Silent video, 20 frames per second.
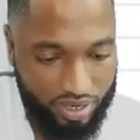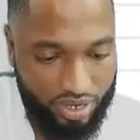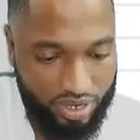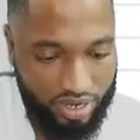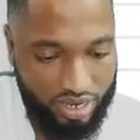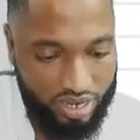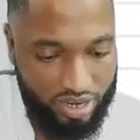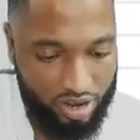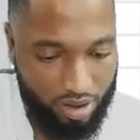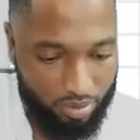
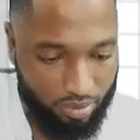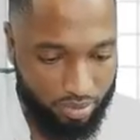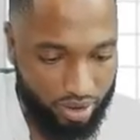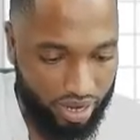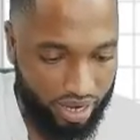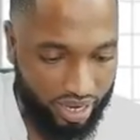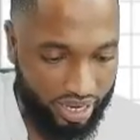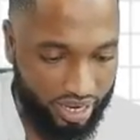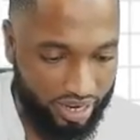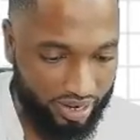Number
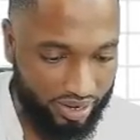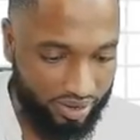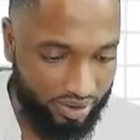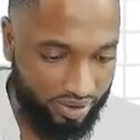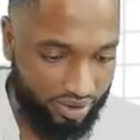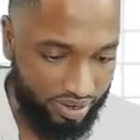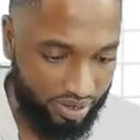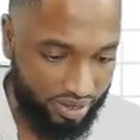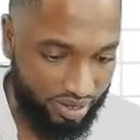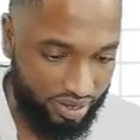
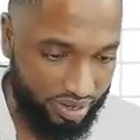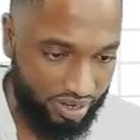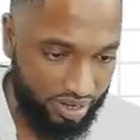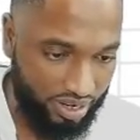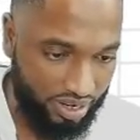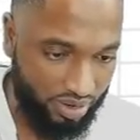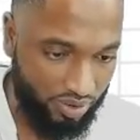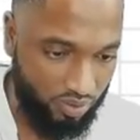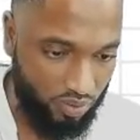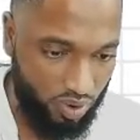in
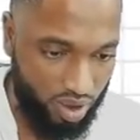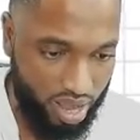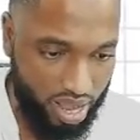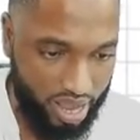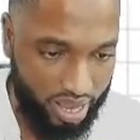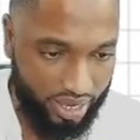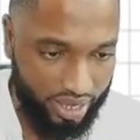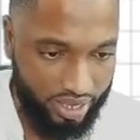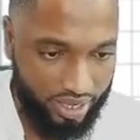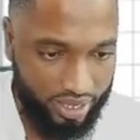
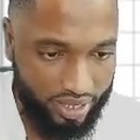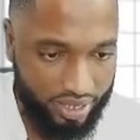Y